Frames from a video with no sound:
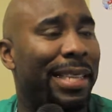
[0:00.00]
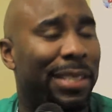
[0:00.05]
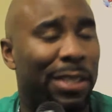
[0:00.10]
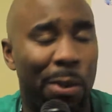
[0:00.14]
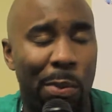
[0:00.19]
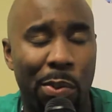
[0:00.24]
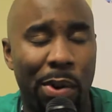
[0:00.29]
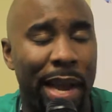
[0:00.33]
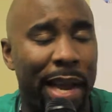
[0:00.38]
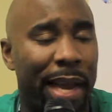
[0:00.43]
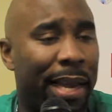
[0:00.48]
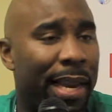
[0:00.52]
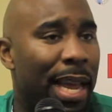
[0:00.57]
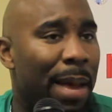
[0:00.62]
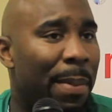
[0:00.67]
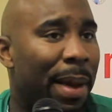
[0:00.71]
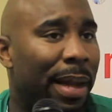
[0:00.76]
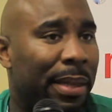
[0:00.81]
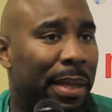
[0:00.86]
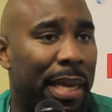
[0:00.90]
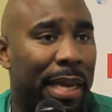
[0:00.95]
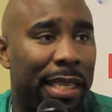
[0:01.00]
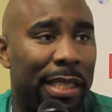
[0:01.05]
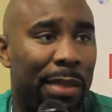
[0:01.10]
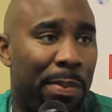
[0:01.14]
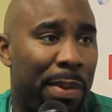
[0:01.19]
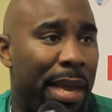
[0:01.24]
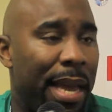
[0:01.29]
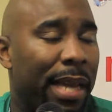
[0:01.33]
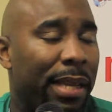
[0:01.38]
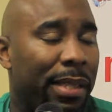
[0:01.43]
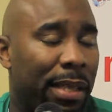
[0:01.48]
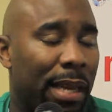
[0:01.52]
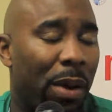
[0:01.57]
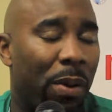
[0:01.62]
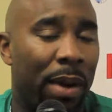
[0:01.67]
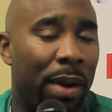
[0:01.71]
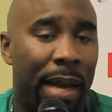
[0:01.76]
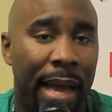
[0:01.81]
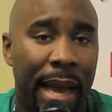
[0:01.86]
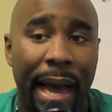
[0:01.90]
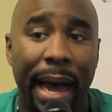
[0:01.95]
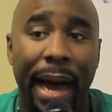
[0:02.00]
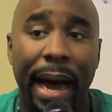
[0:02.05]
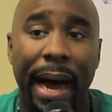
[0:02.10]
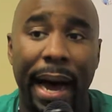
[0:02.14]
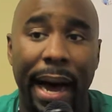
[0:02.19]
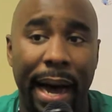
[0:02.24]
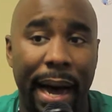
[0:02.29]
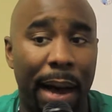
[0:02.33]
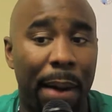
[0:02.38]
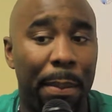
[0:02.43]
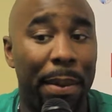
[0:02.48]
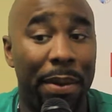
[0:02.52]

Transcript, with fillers: So, bringing him, I think, is big. So, um,